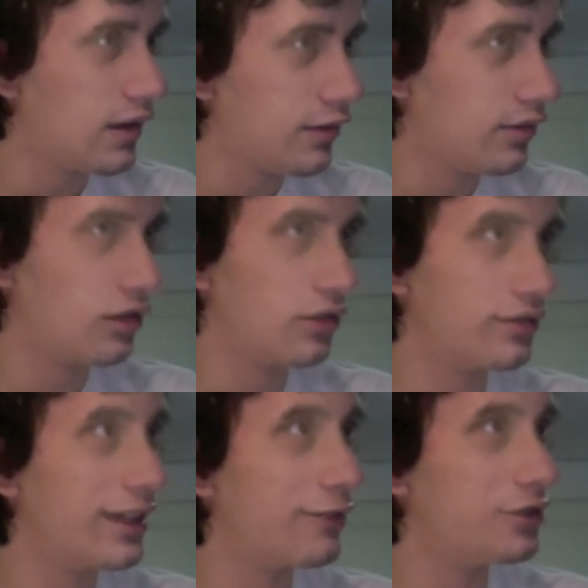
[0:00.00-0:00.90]
our
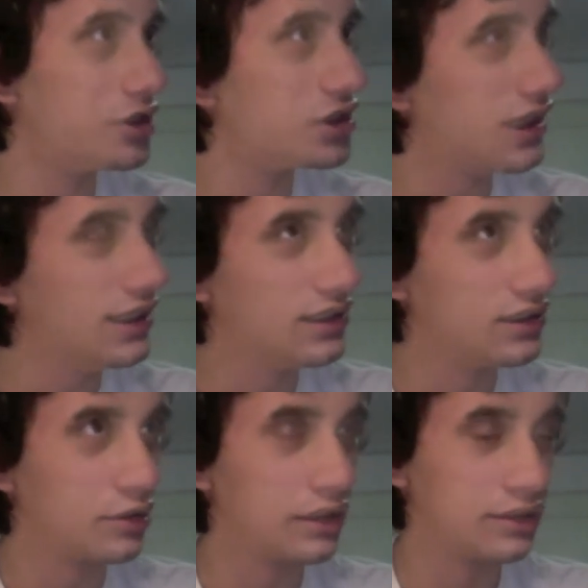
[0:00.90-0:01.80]
language changes
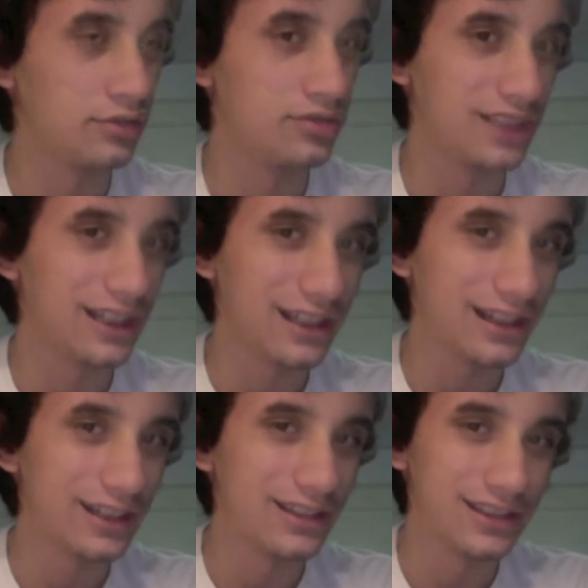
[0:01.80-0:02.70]
as our
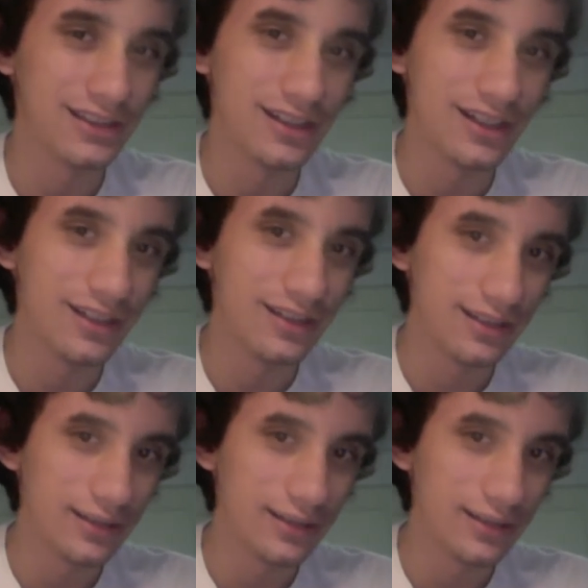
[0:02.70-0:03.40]
zeitgeist changes.